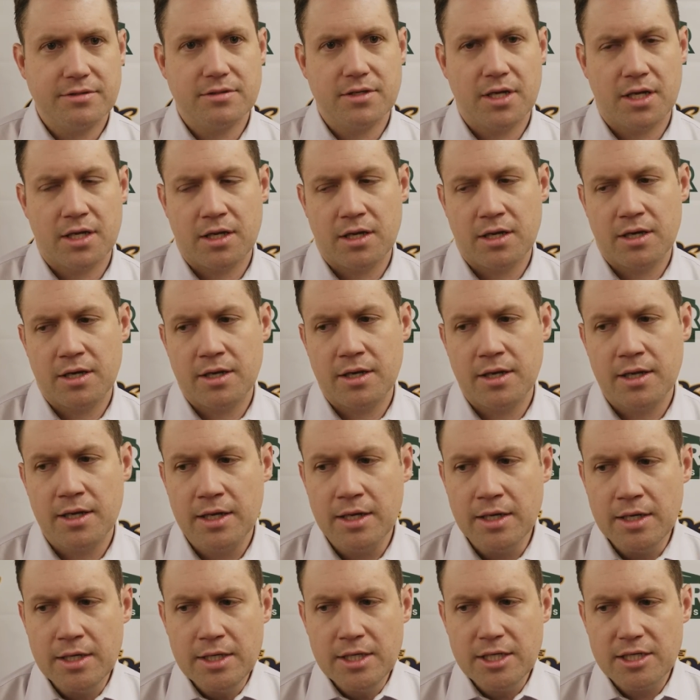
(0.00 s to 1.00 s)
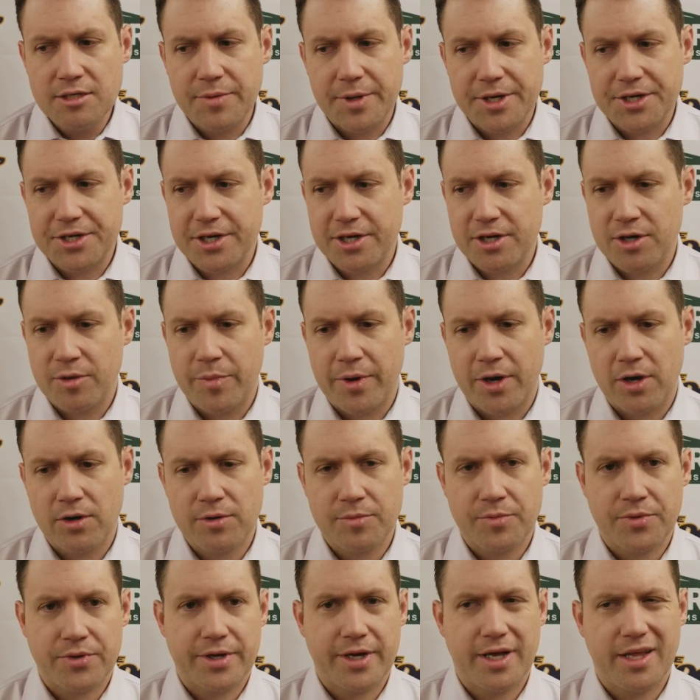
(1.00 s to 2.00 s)
And mm-hmm. Especially on our power
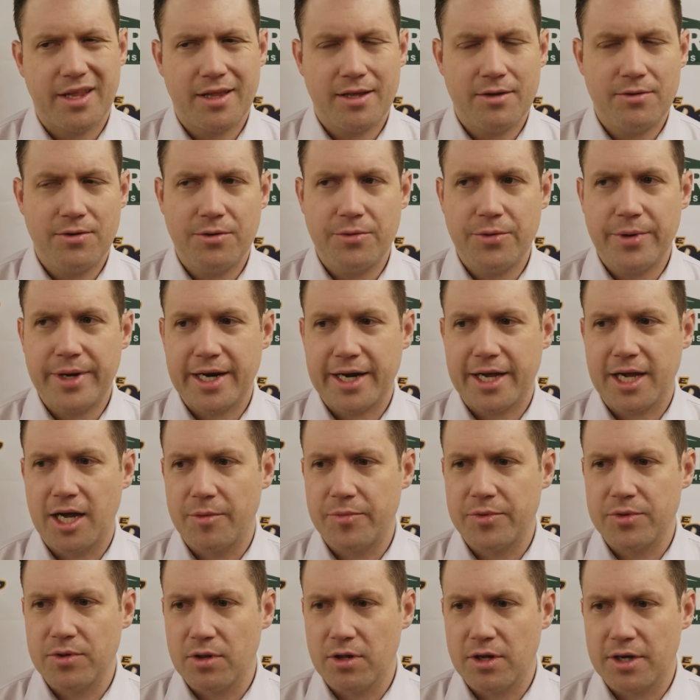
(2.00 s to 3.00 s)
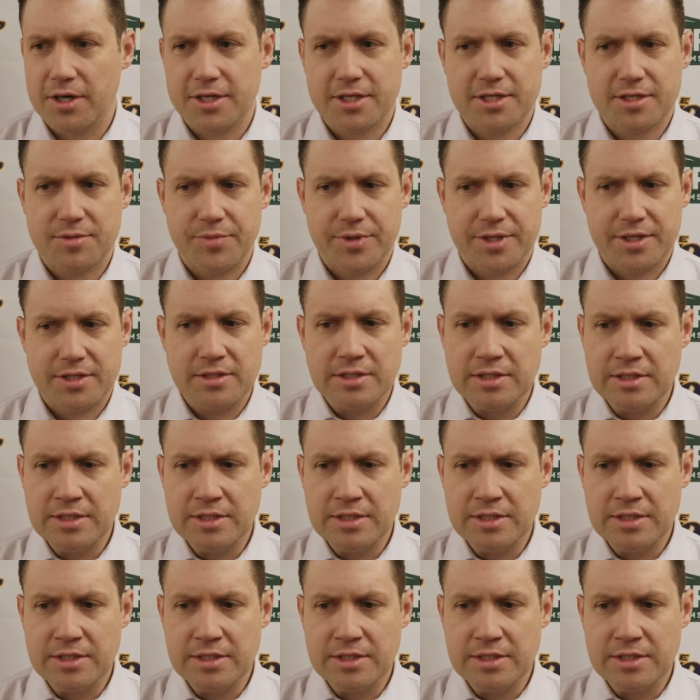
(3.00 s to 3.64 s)
play. We had a couple of lucks, but...